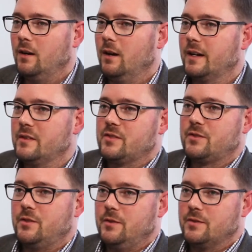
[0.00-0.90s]
I guess just
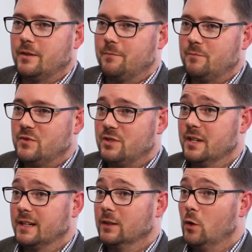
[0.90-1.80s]
to
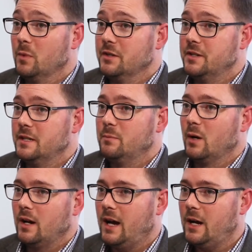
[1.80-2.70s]
dig a little bit
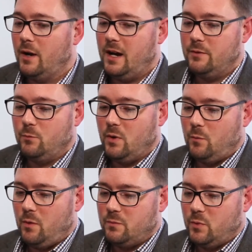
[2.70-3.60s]
deeper,
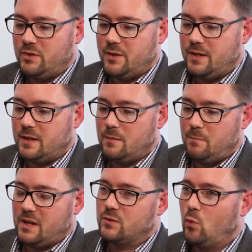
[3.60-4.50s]
what do you think are the
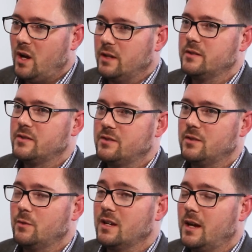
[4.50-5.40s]
best ways
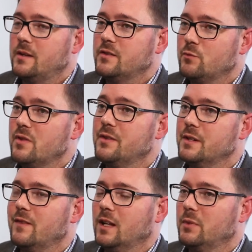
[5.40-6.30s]
to engage with the
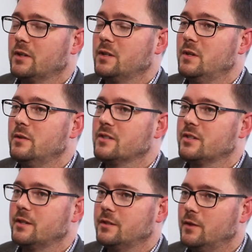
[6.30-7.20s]
developer
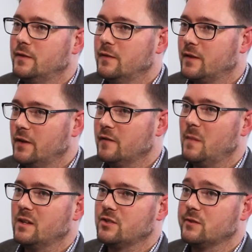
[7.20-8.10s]
community? You've kind of
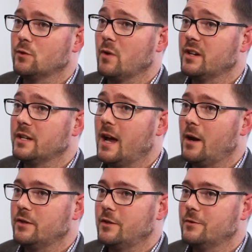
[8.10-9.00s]
mentioned already how
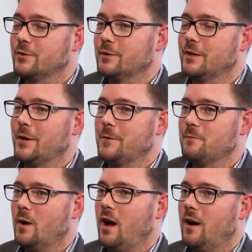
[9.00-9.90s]
you sort of
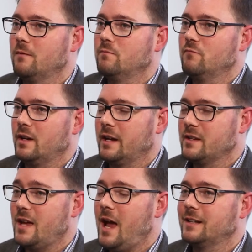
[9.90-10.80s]
run, I guess,
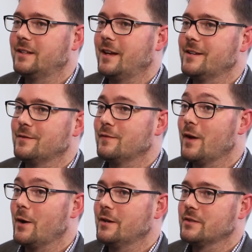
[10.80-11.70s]
hack days and
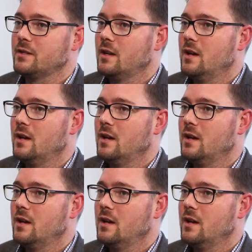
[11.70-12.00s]
various